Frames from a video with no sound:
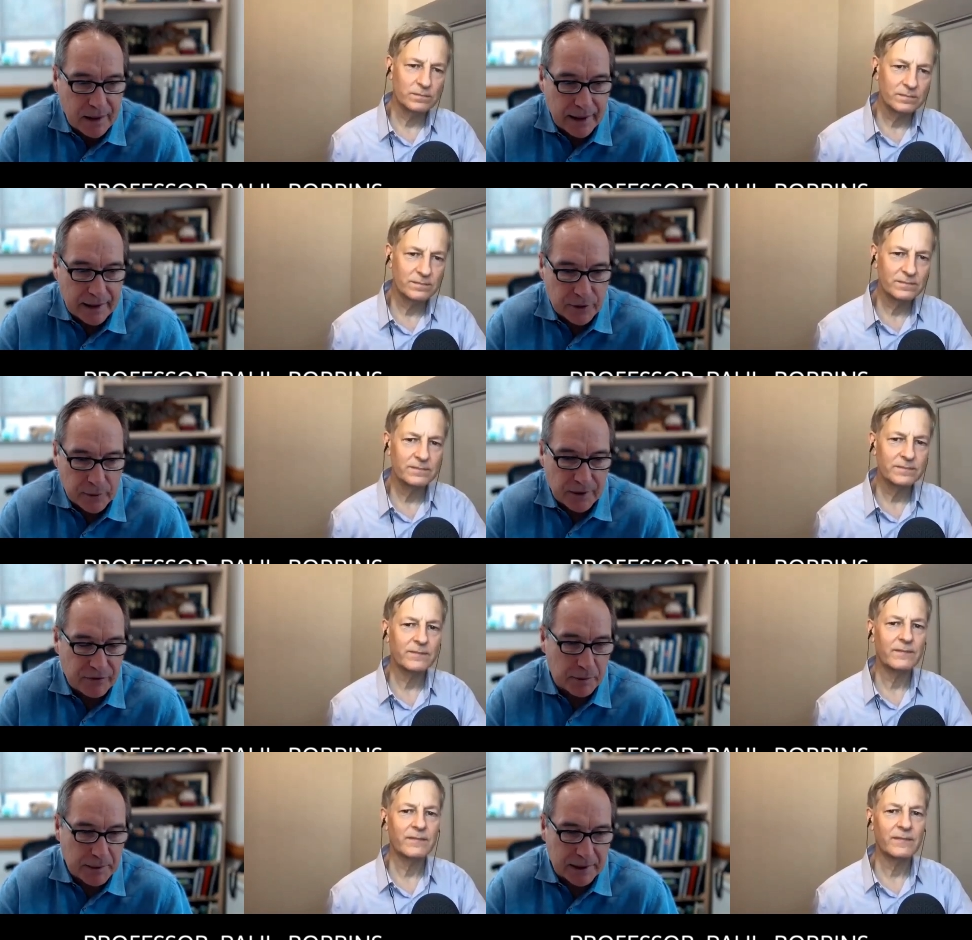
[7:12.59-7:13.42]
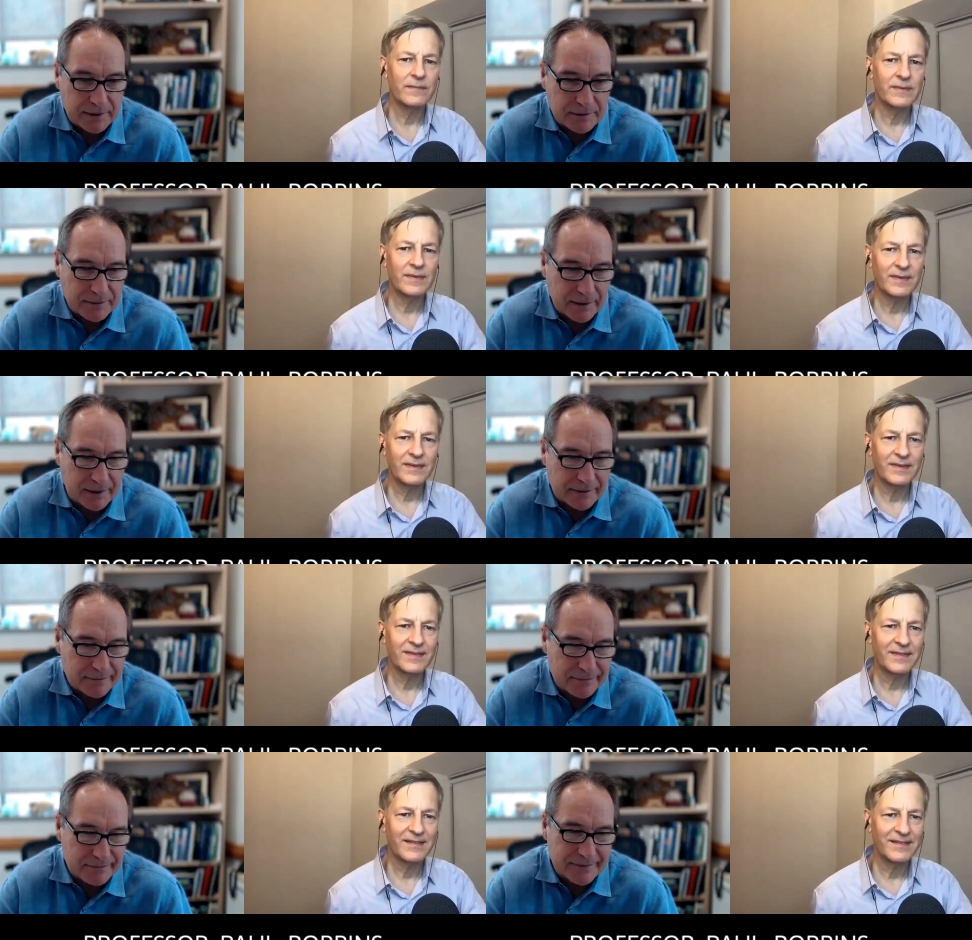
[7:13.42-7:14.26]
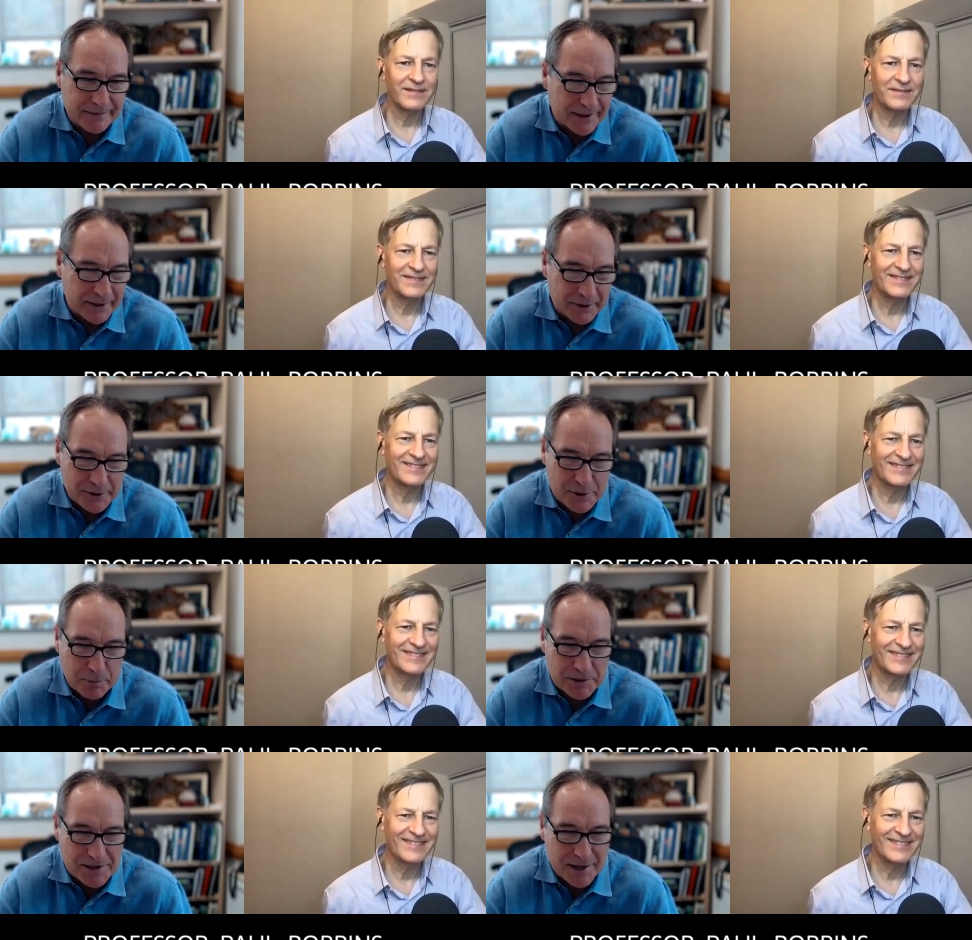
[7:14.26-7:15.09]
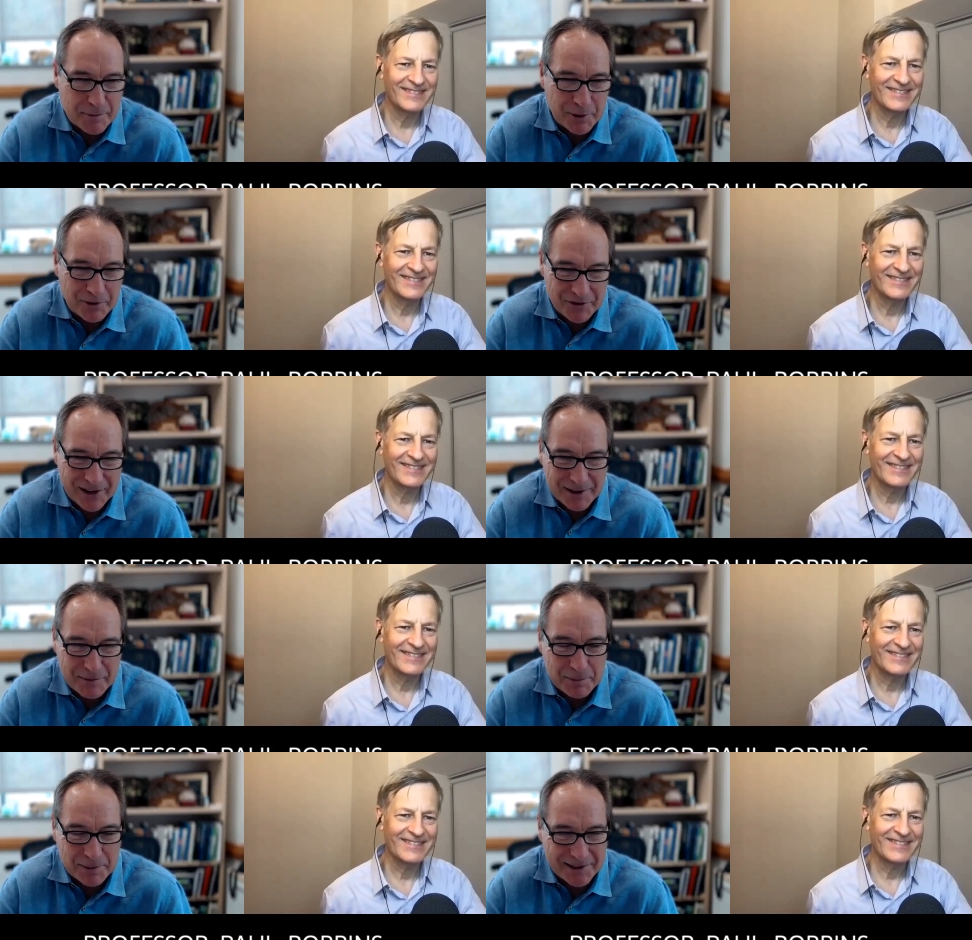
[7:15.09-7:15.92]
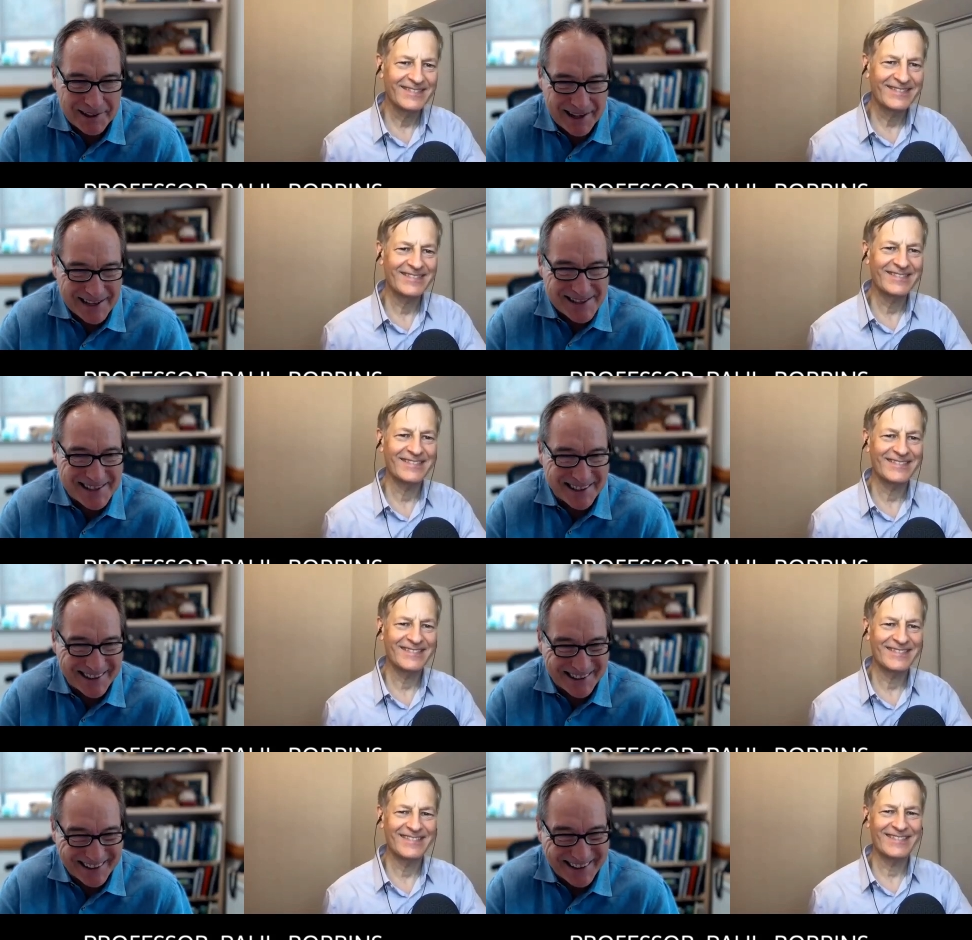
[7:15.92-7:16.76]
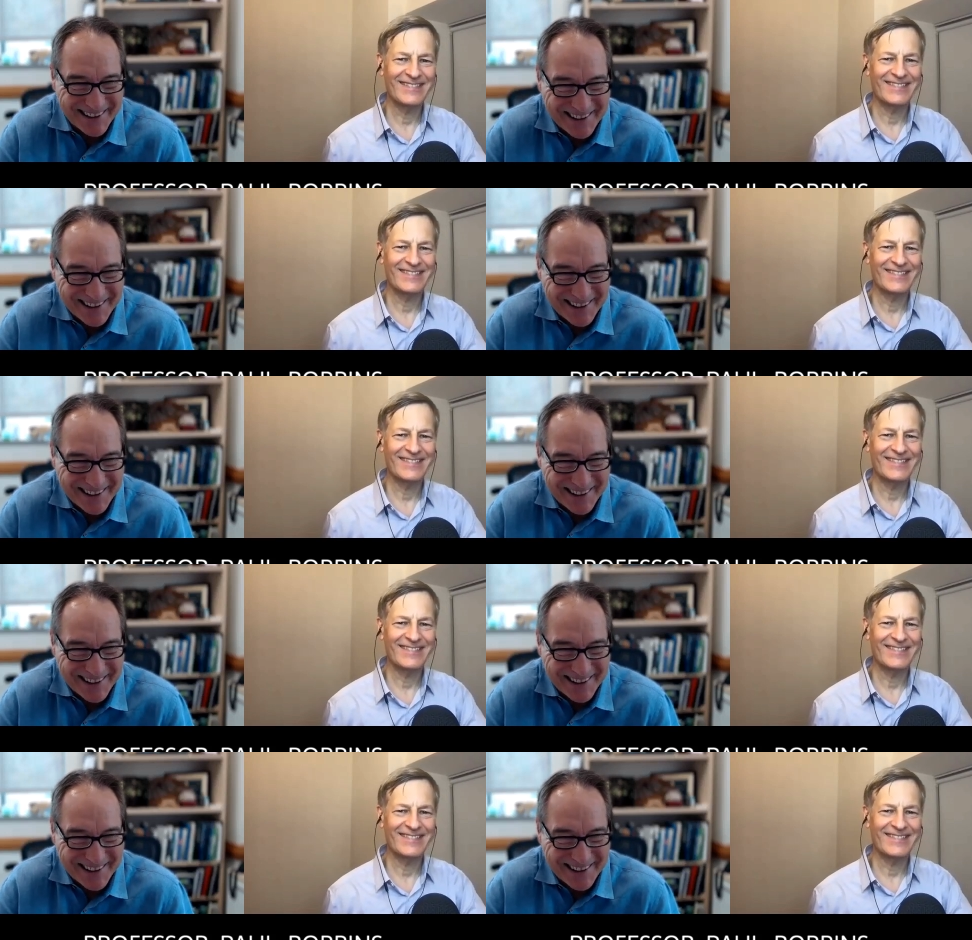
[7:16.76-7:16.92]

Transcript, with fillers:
Speaker 1: And do I feel better? Uh, you know, there's a placebo effect, but yes, I,